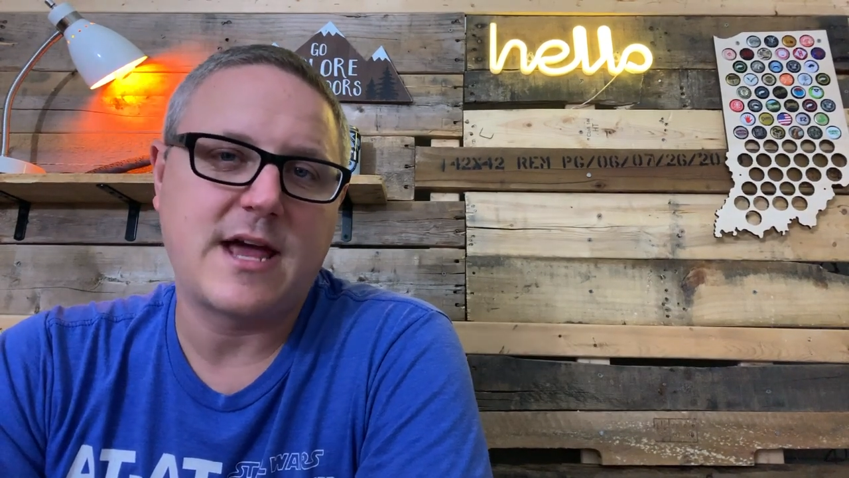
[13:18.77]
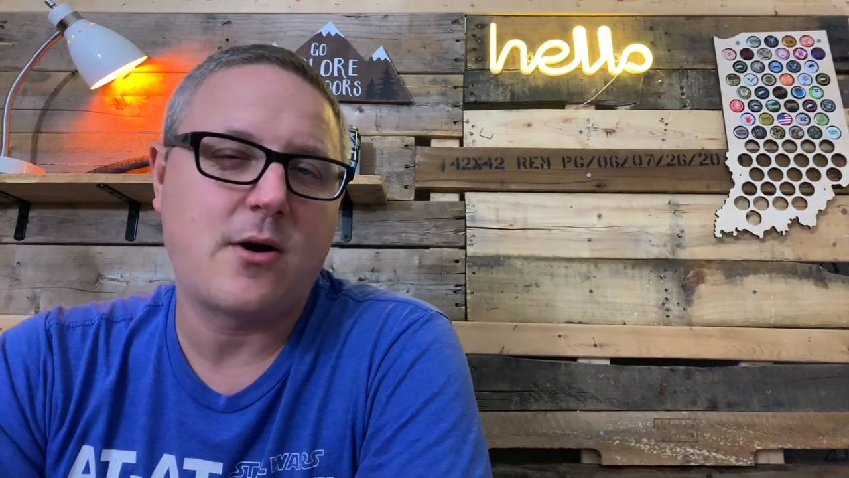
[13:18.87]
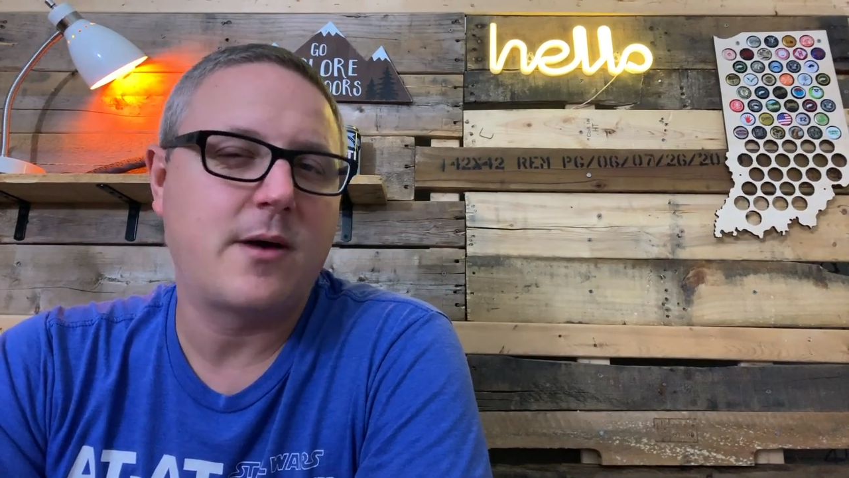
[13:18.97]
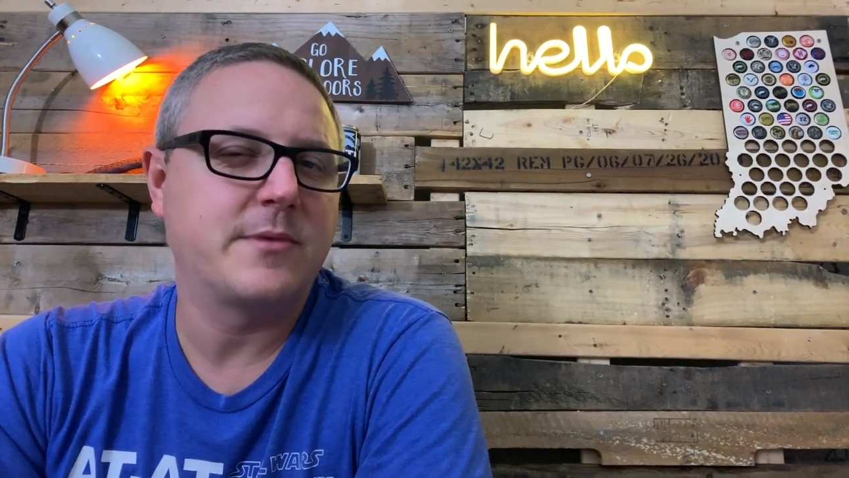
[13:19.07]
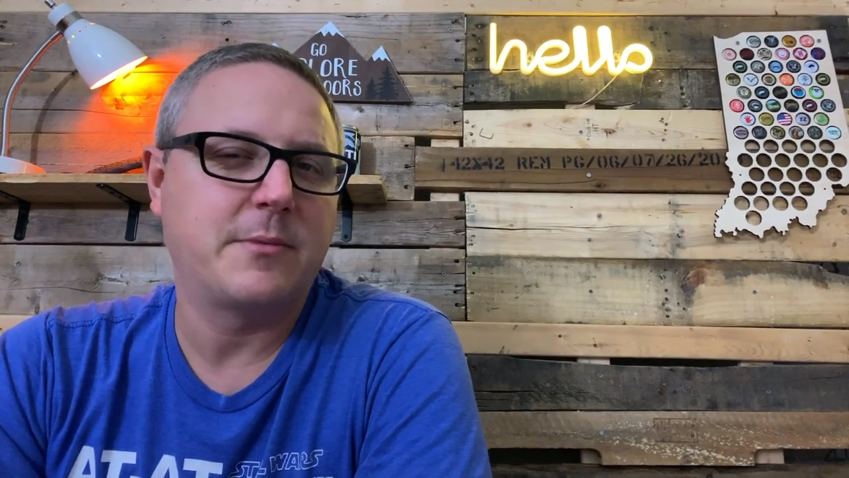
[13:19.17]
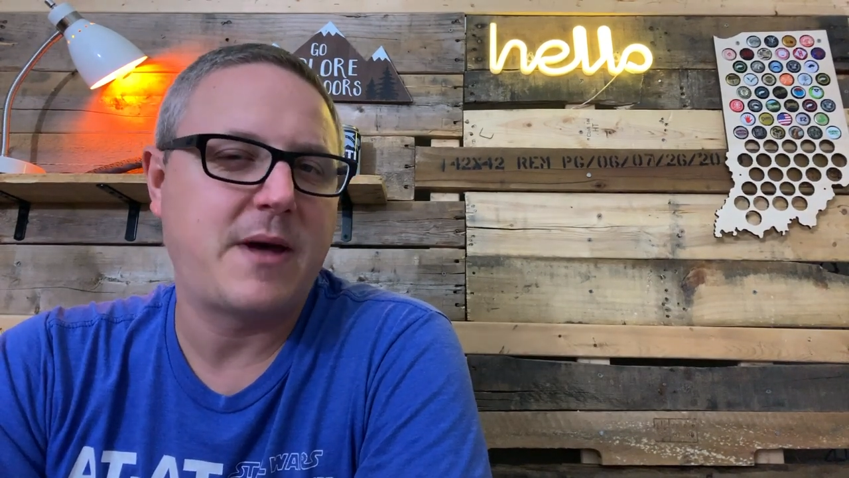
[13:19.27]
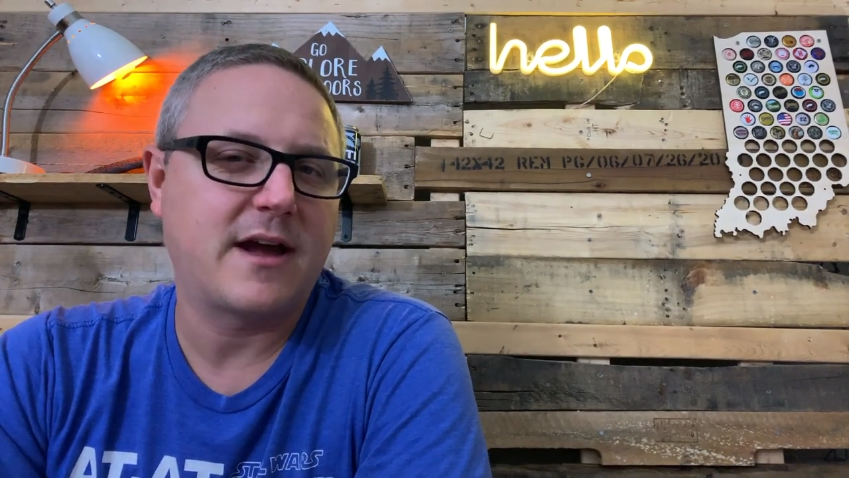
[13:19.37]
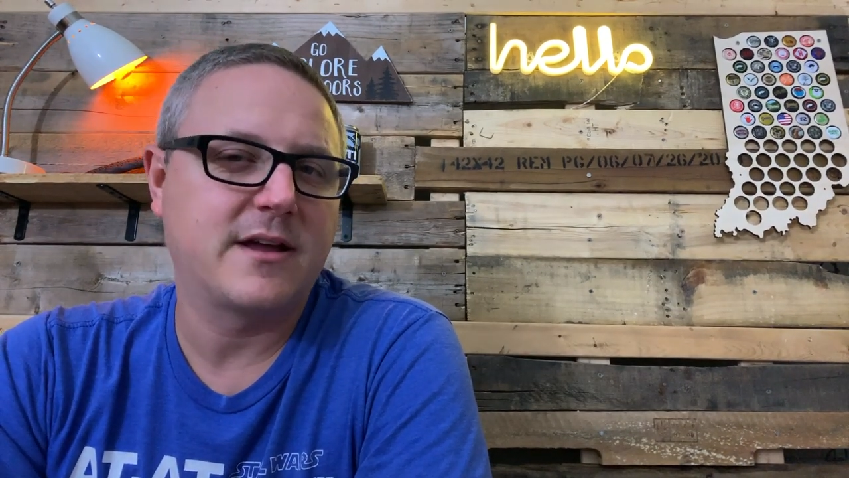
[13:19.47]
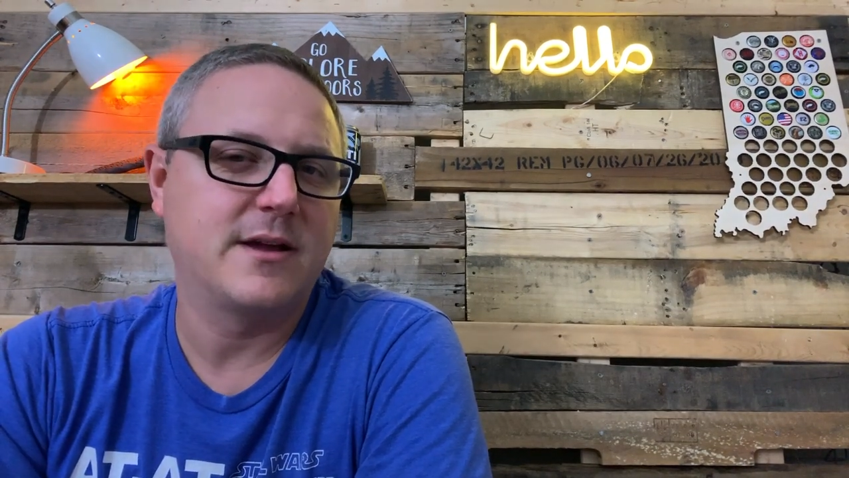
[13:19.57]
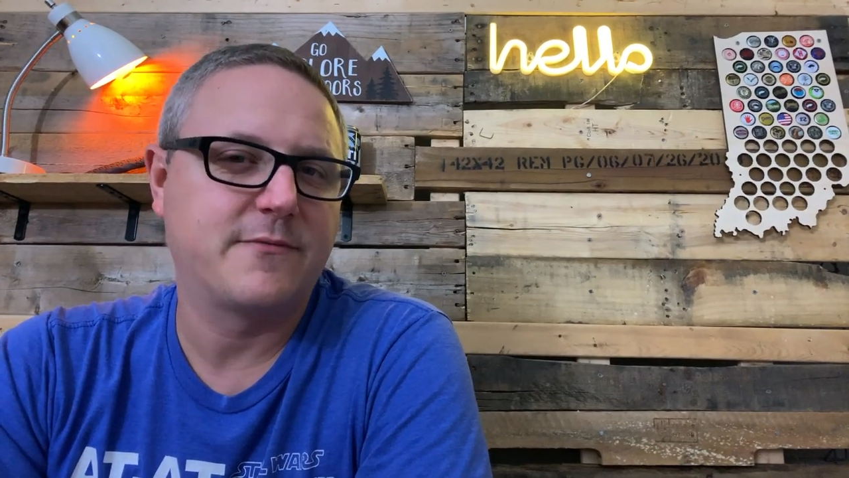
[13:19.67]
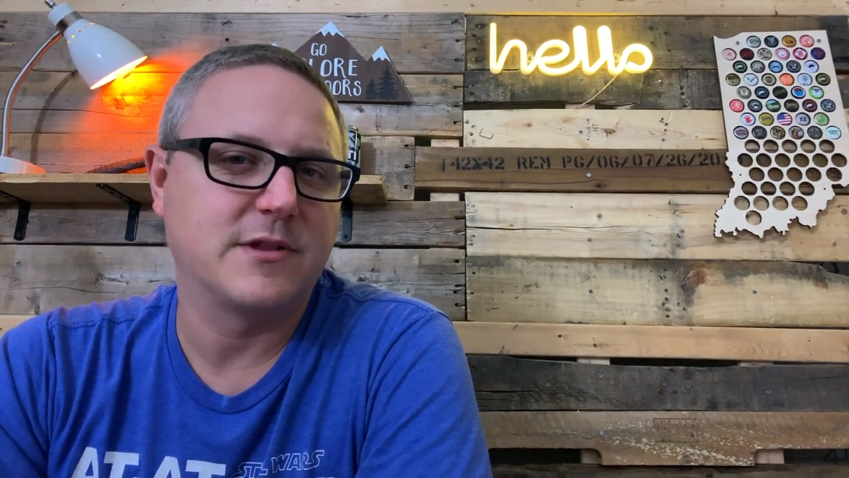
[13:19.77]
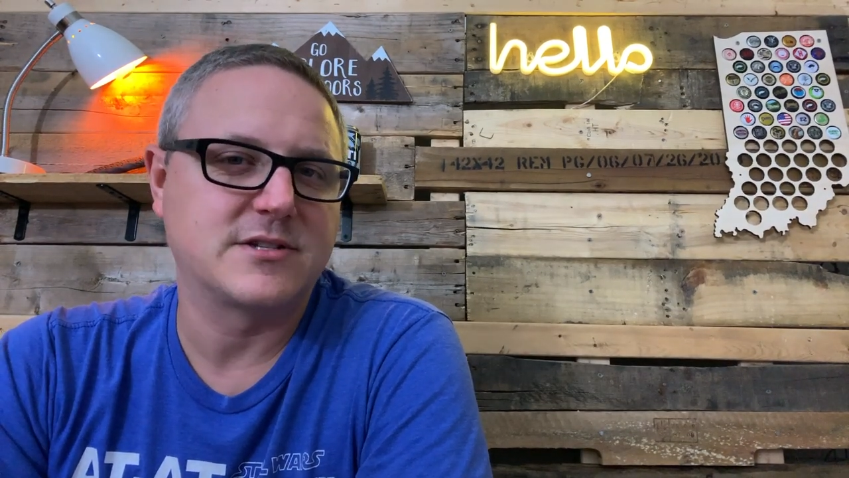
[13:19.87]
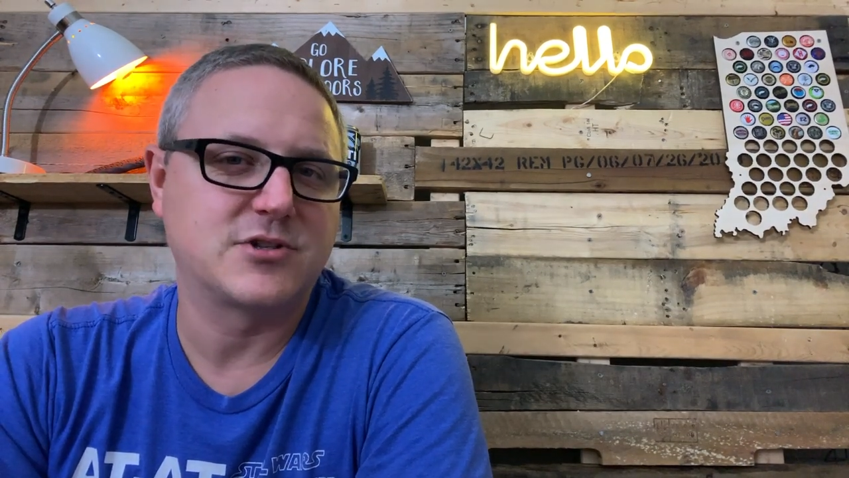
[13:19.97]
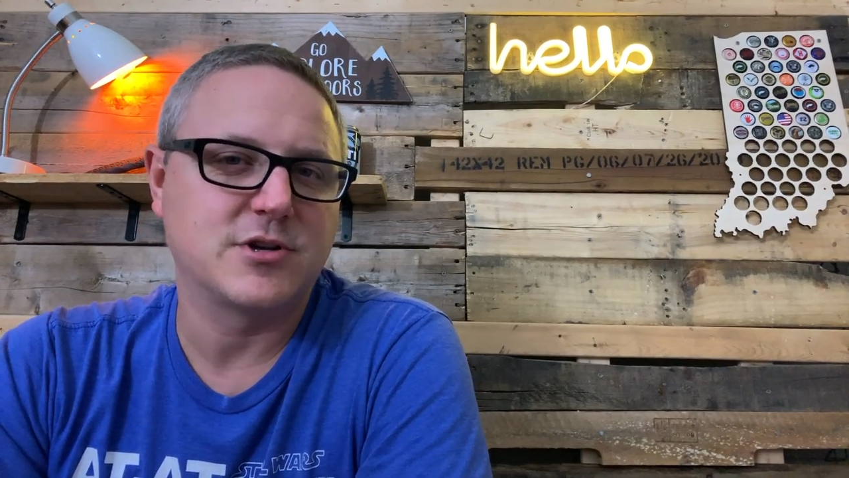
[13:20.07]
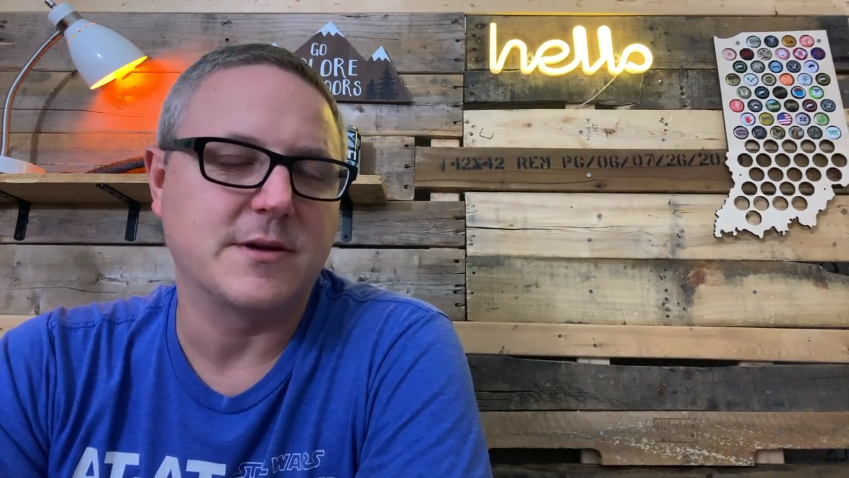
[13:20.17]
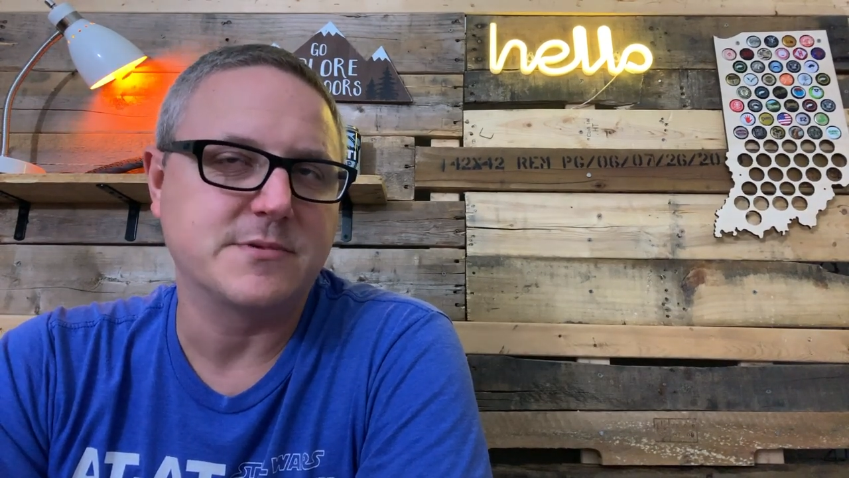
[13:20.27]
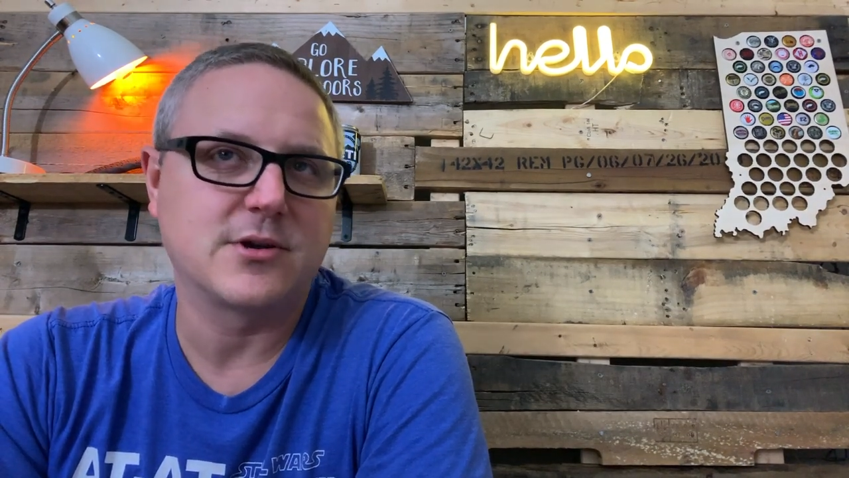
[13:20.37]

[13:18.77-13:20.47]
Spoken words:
of how I'm going to pack it up for this trip.